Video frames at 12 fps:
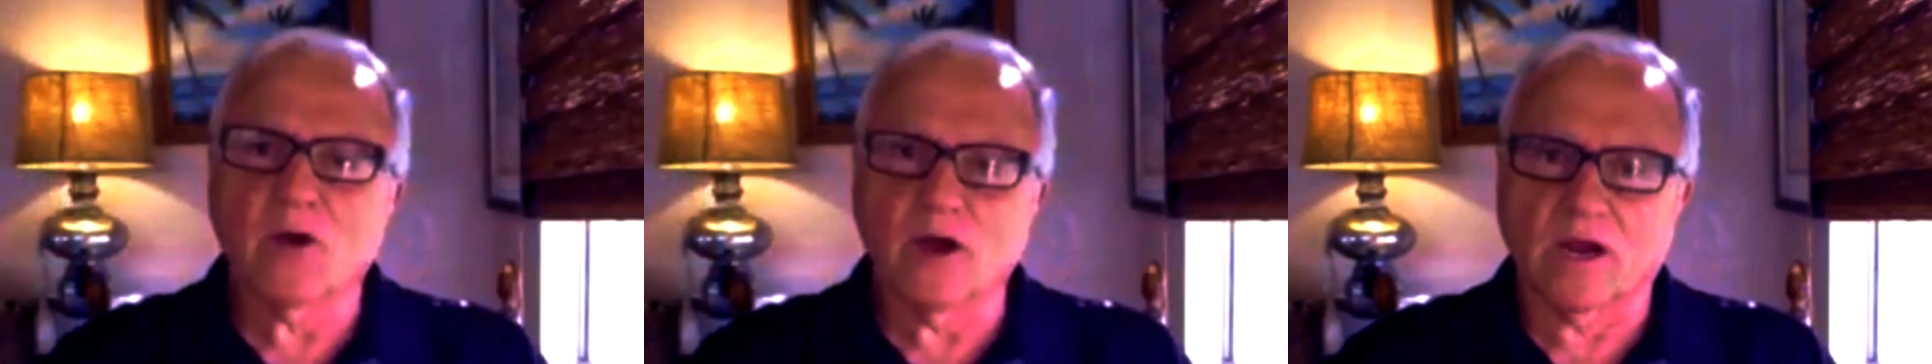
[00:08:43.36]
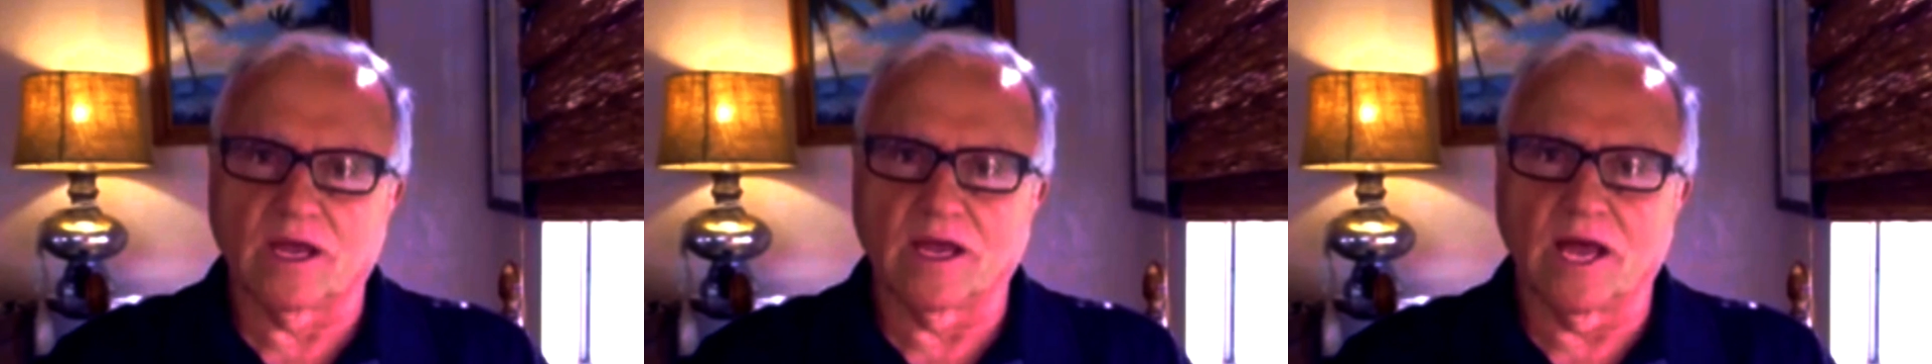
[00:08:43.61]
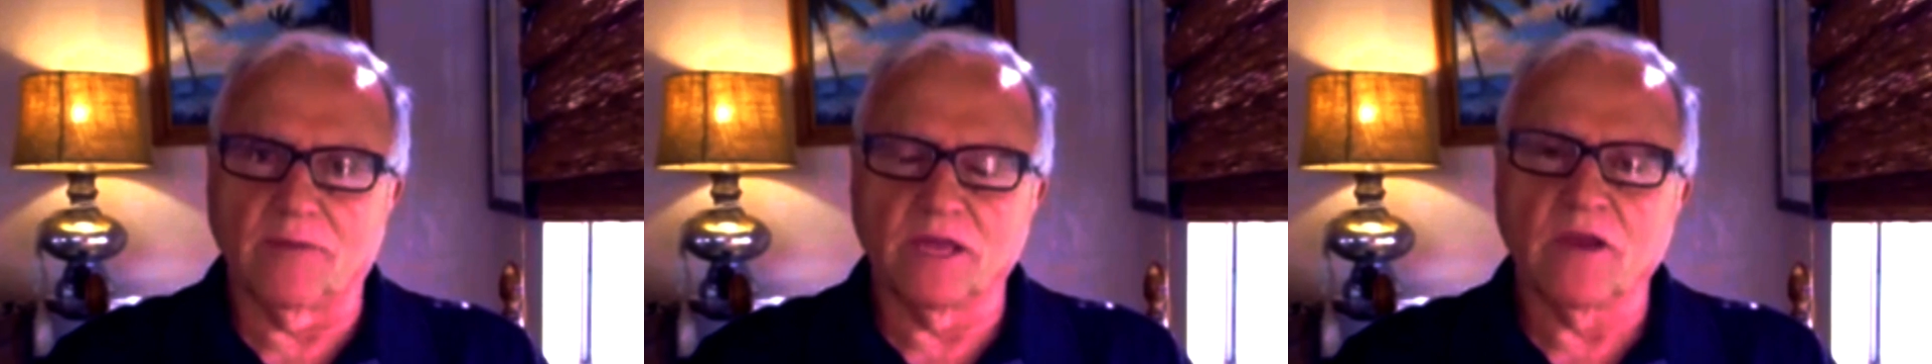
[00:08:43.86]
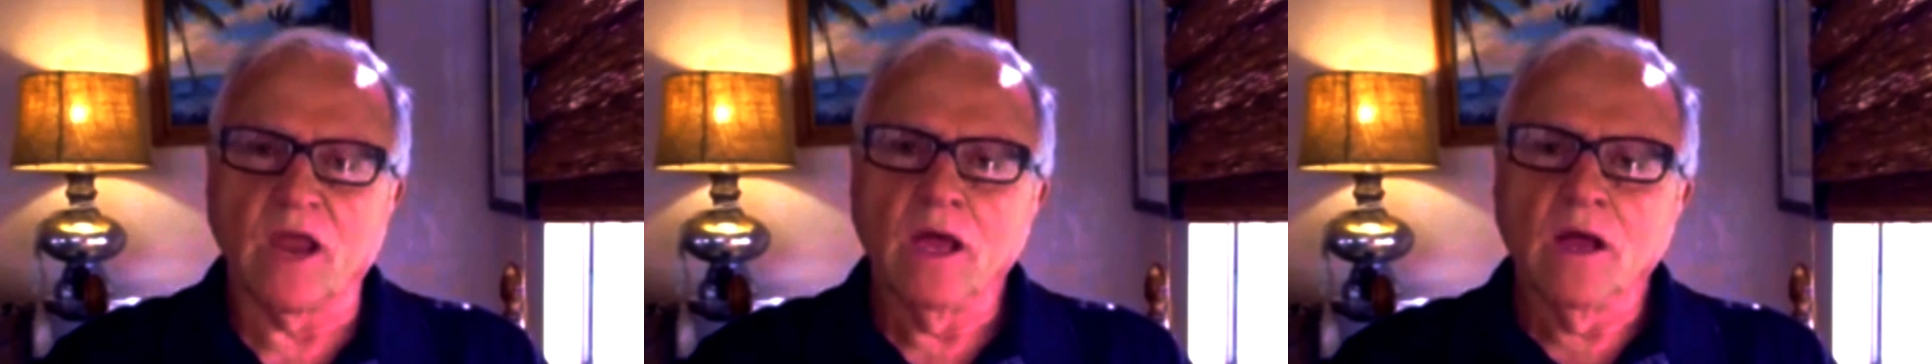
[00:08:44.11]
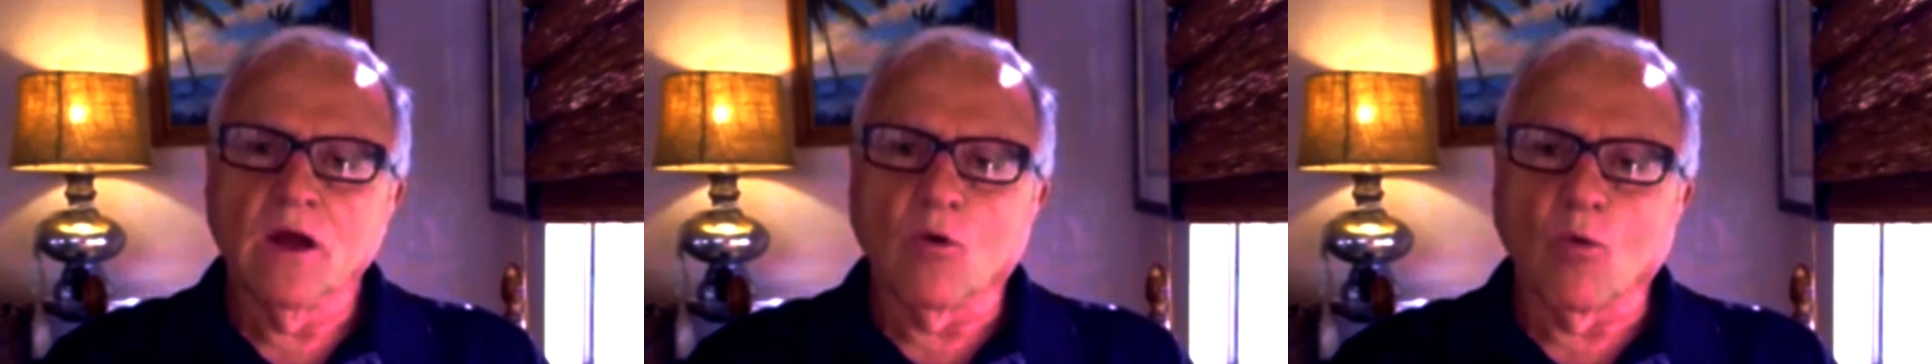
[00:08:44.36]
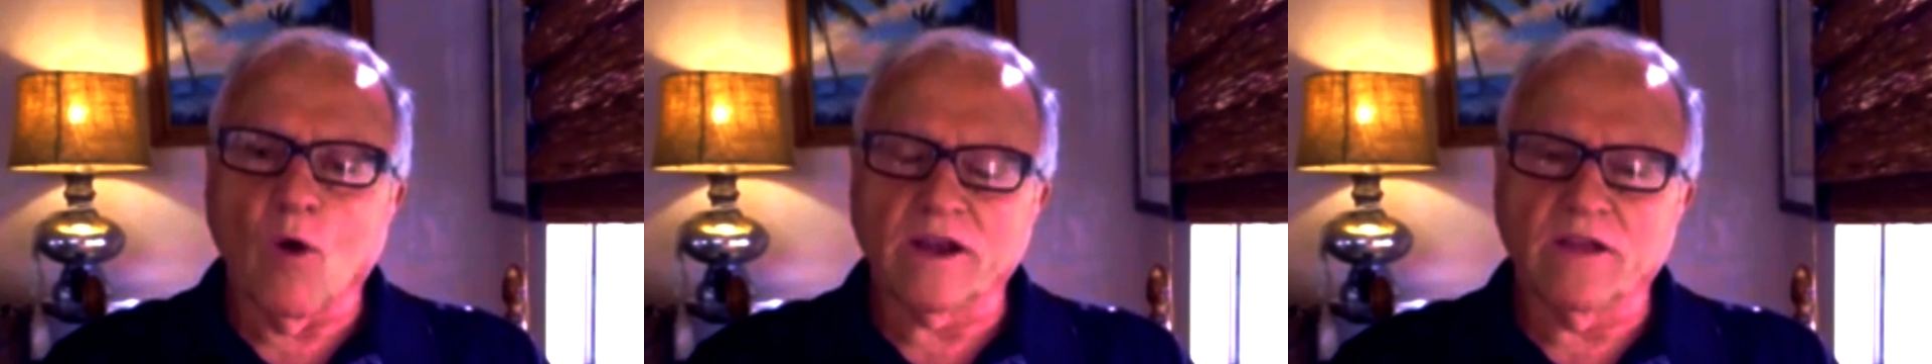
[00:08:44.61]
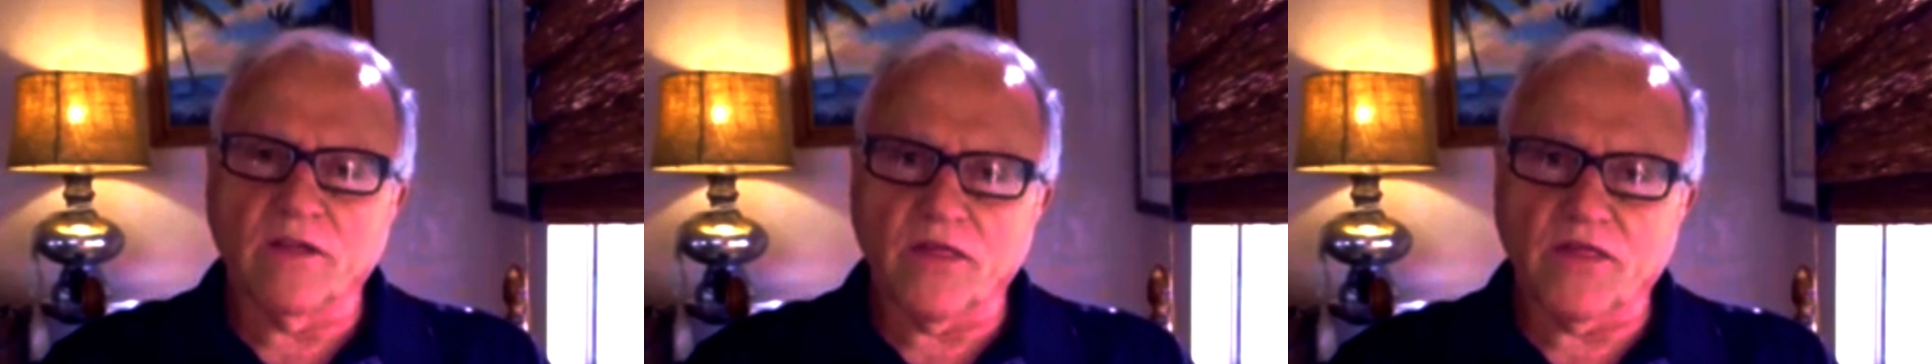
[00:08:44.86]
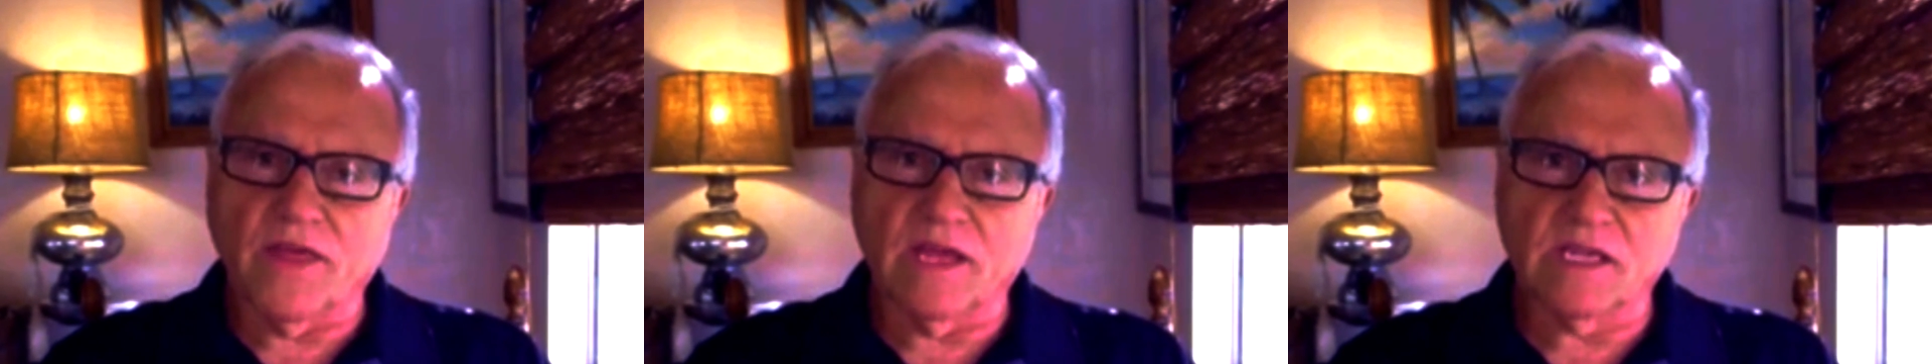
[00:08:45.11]
America. I mean, one of the
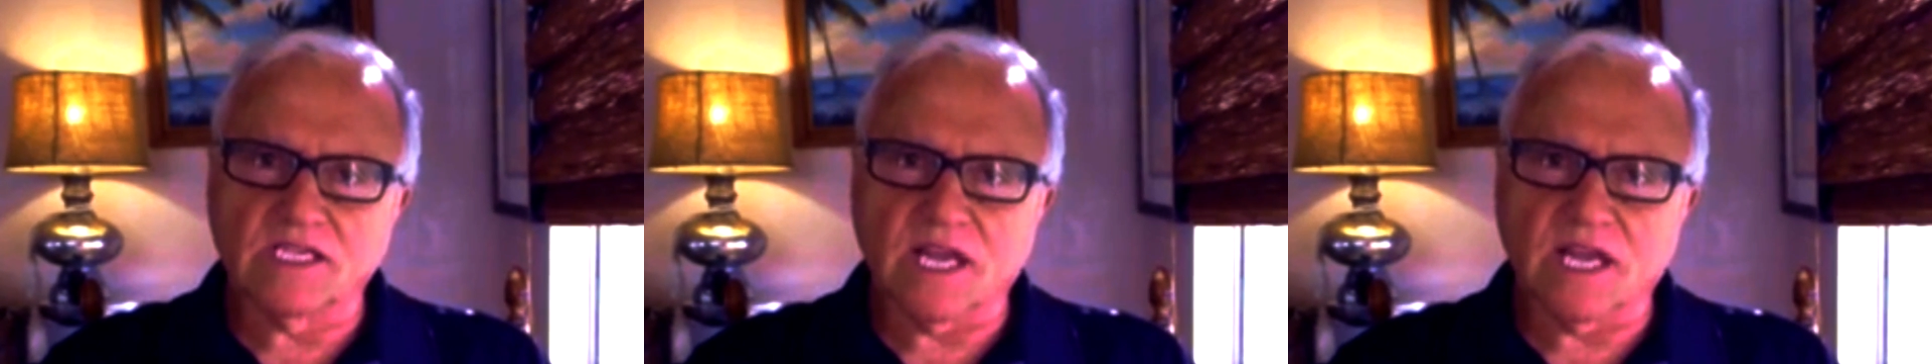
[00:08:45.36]
things